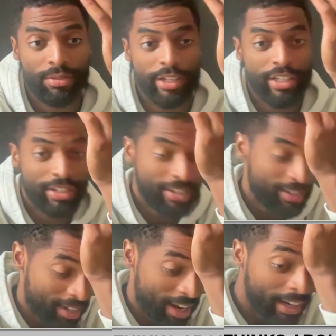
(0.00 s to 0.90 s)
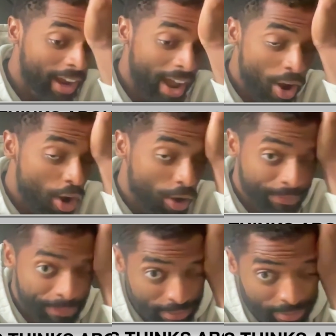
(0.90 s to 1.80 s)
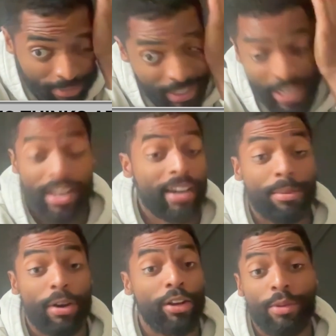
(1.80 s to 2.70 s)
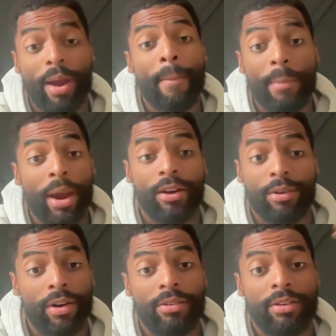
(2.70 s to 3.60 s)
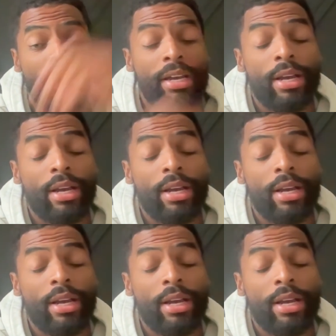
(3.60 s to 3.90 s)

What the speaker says: which is just like all things I can barely wrap my mind around.